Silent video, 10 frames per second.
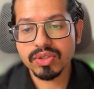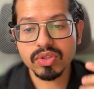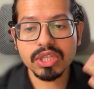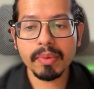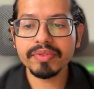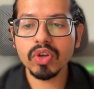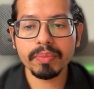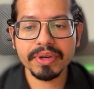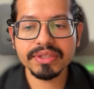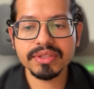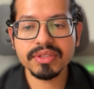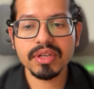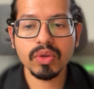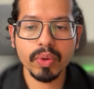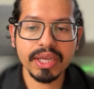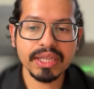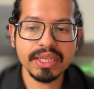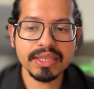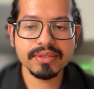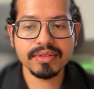So some of the operations are
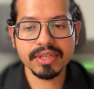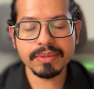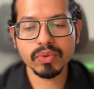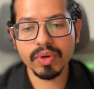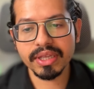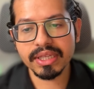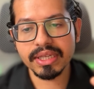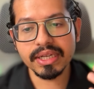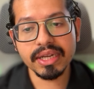query, stream query.